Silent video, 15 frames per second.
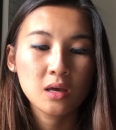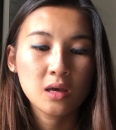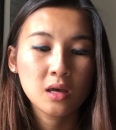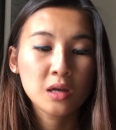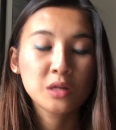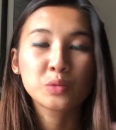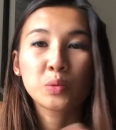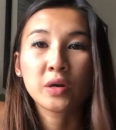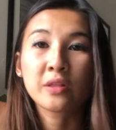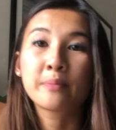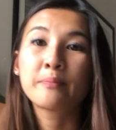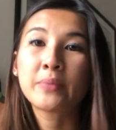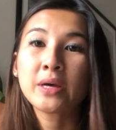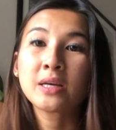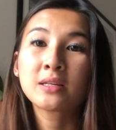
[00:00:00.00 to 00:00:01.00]
it is one of the
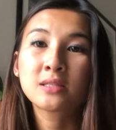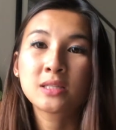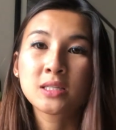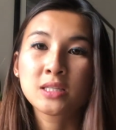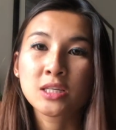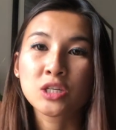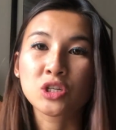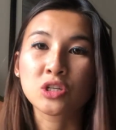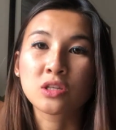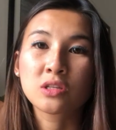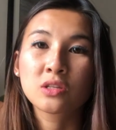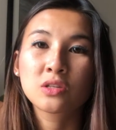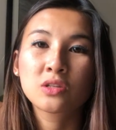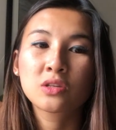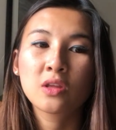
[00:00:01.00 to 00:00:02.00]
biggest
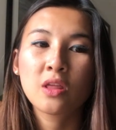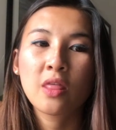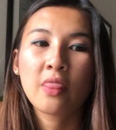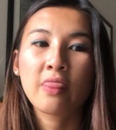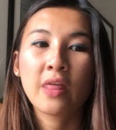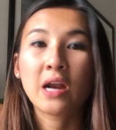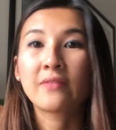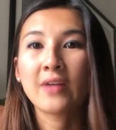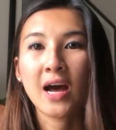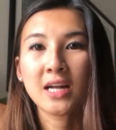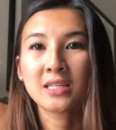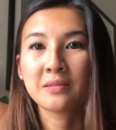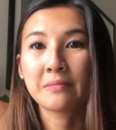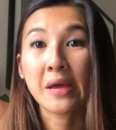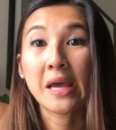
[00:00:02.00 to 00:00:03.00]
decisions that I've
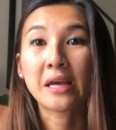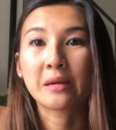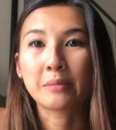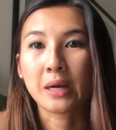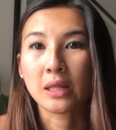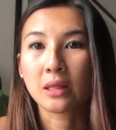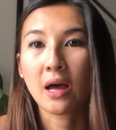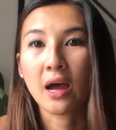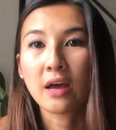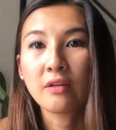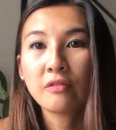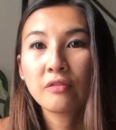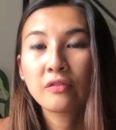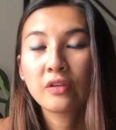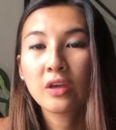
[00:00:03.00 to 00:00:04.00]
had to make in my
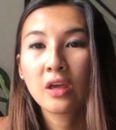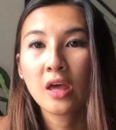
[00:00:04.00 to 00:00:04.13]
life